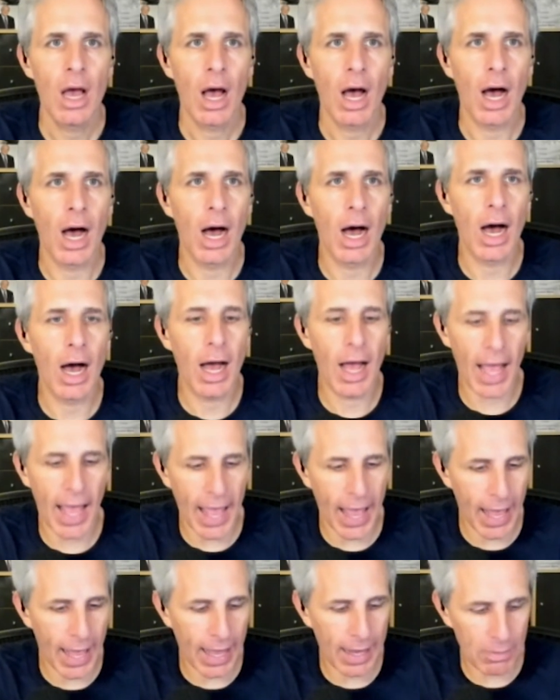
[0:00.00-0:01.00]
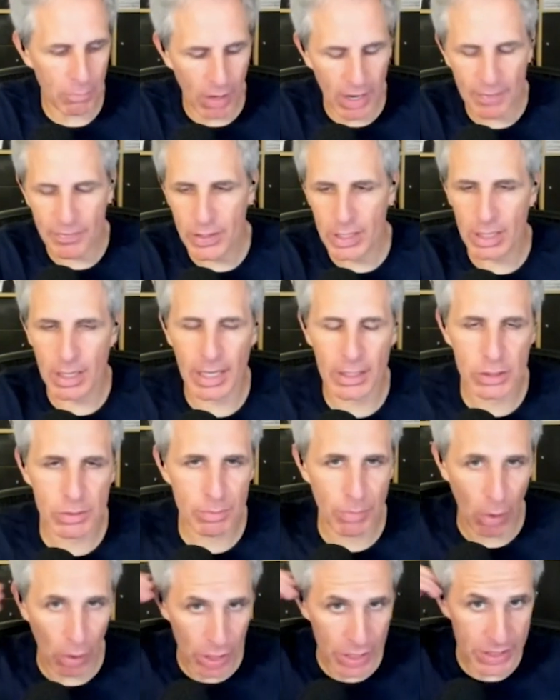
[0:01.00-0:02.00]
And right after the election,
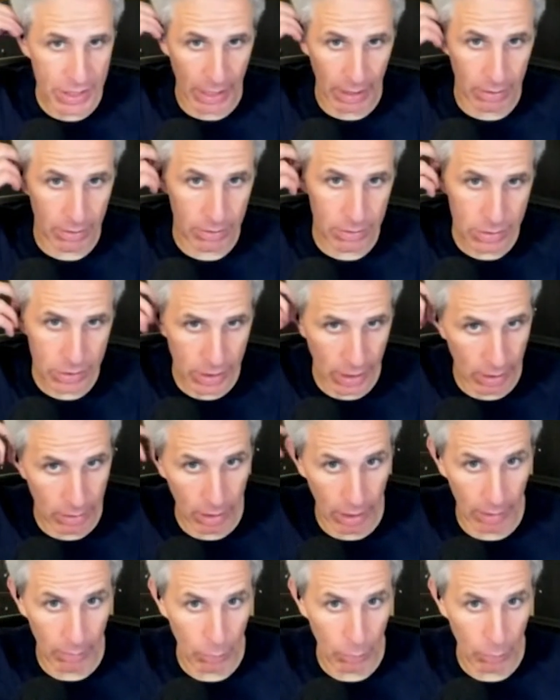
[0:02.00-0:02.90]
Bernie Sanders said,